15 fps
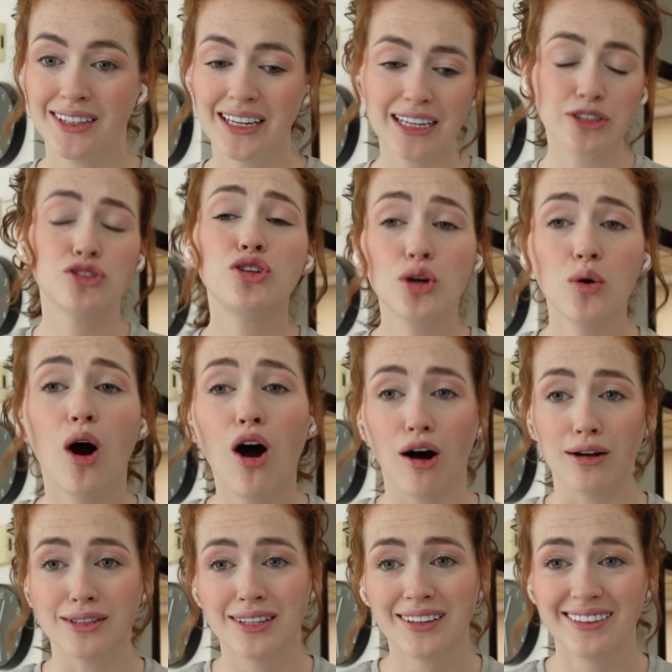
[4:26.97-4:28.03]
It's too
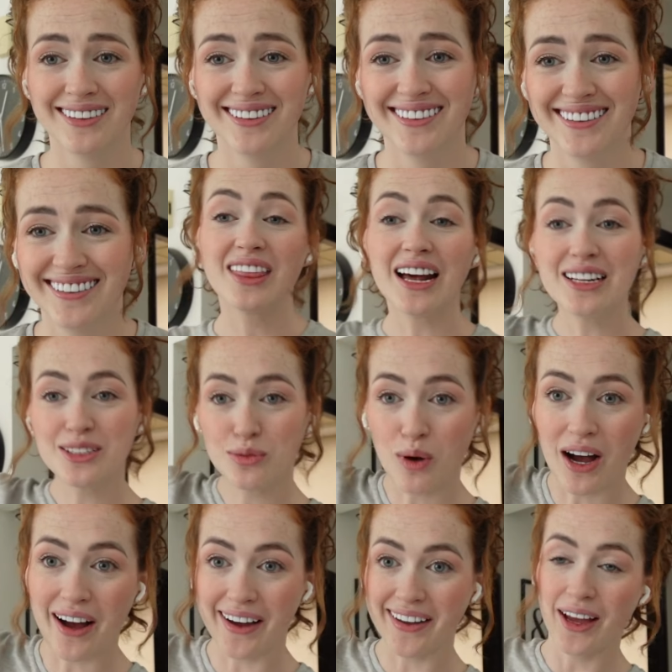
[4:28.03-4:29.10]
hot. That is
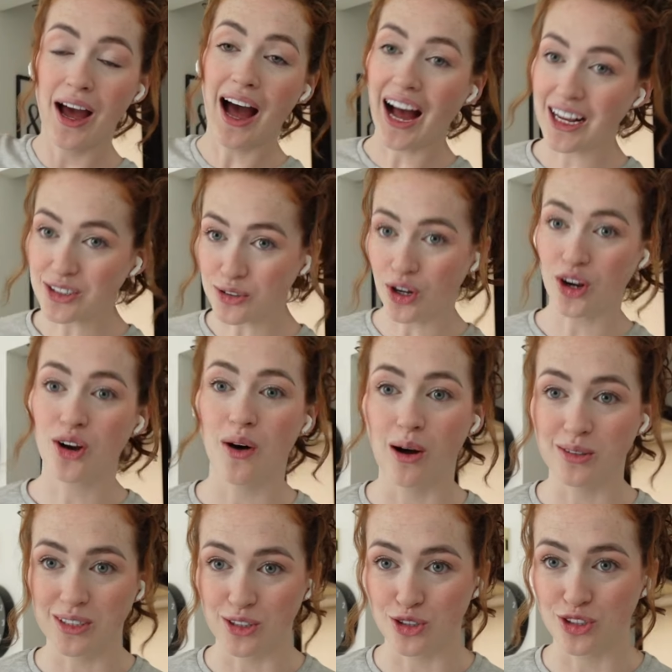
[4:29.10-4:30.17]
why I do not go
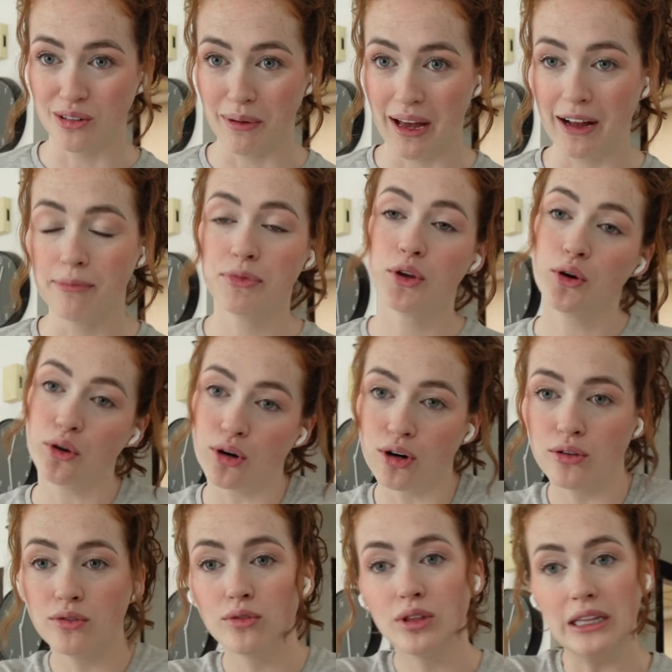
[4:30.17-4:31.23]
out in the summer
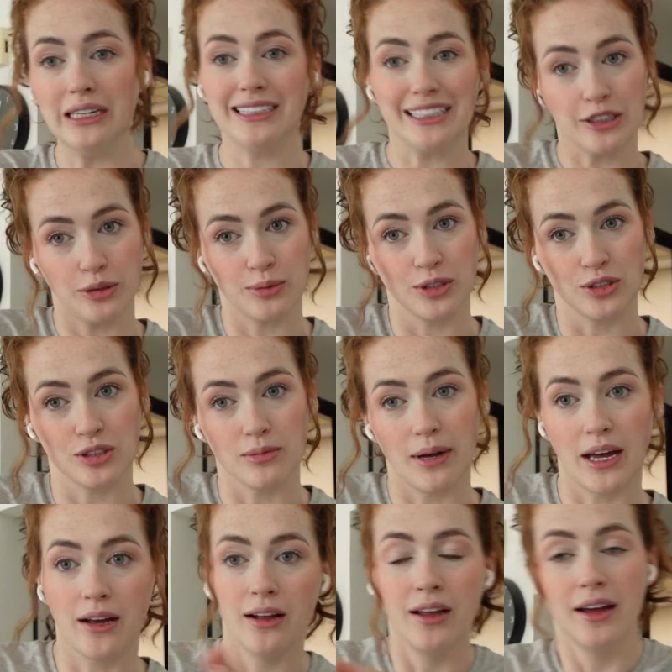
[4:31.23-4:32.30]
or leading up to
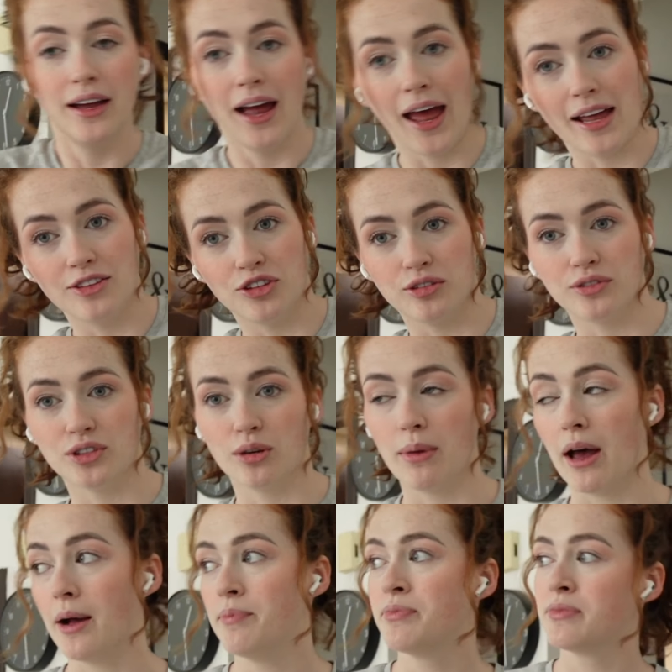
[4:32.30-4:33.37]
summer, end of
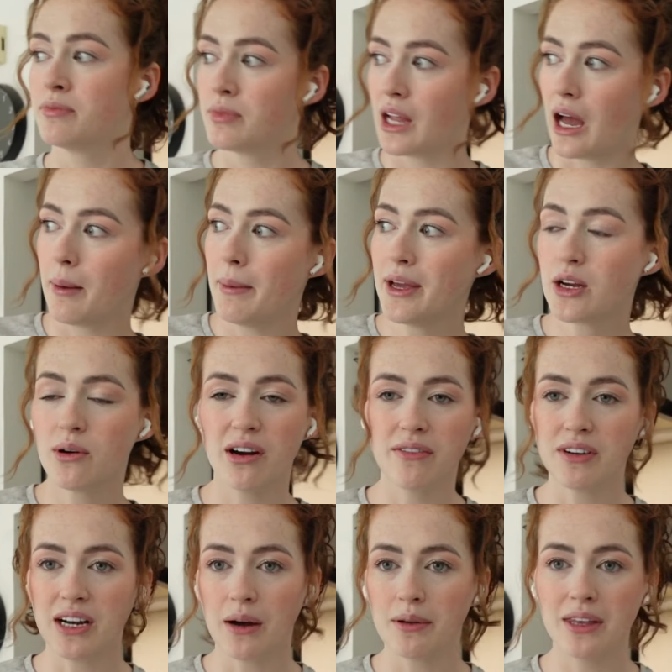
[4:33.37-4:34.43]
summer. I might go out
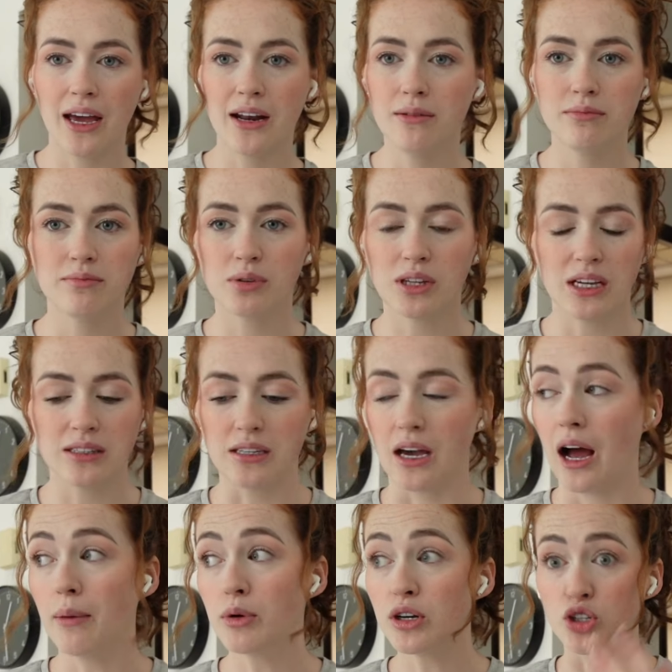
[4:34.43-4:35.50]
every now and then, but that's it.
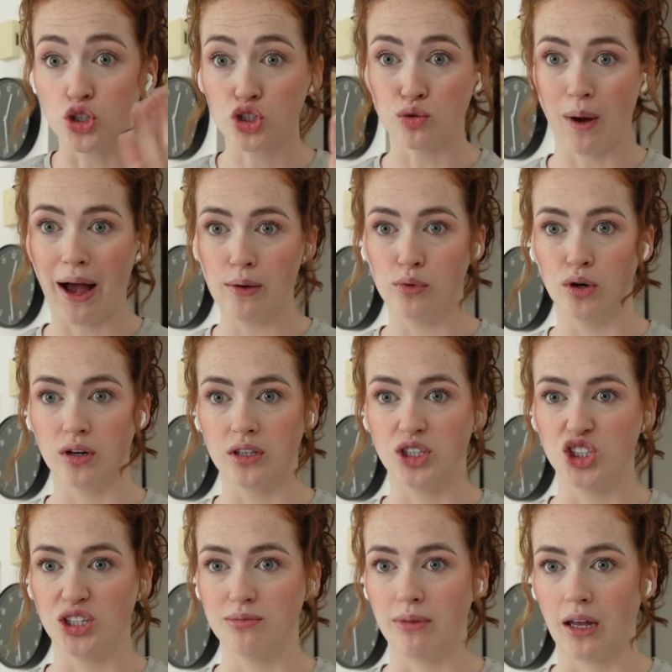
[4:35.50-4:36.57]
I'm gonna sweat walking the
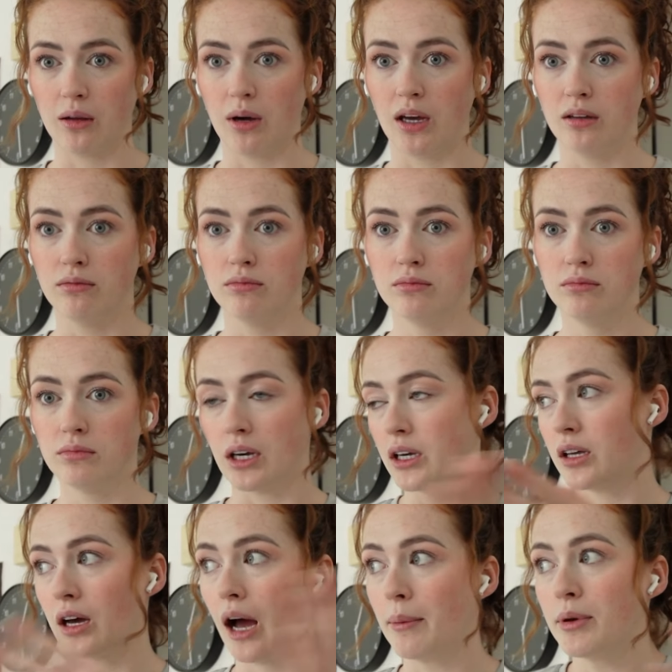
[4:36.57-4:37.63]
gym, by the way.
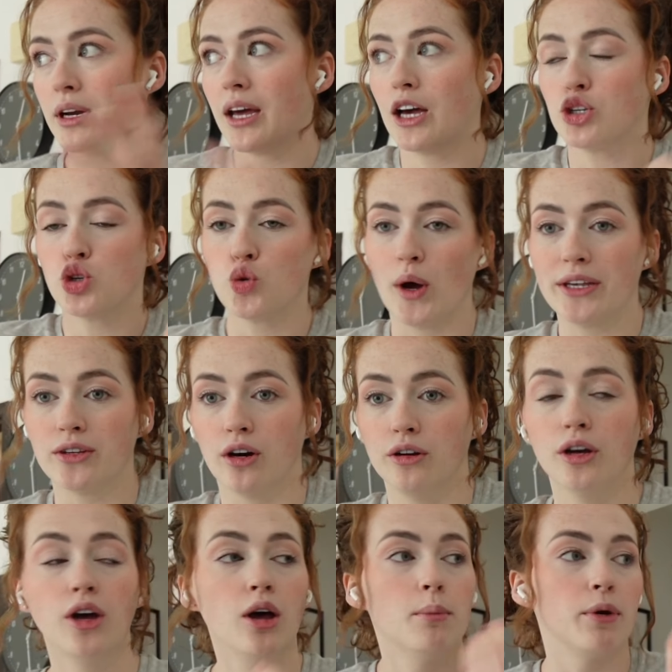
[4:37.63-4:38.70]
Like, I'm gonna get a sweat on
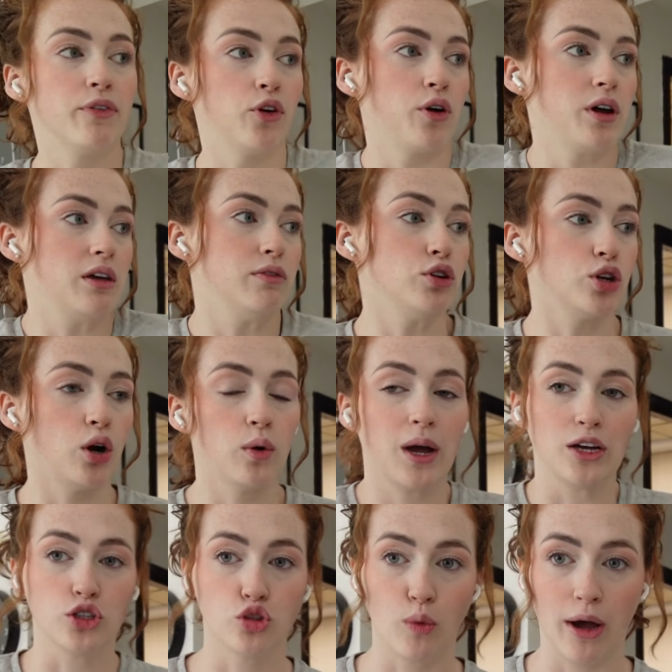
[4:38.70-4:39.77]
before I even go get
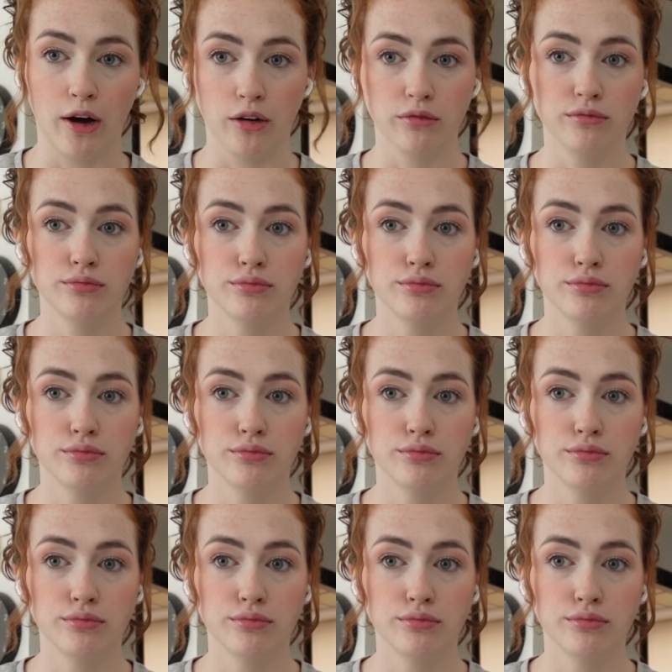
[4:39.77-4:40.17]
a sweat on.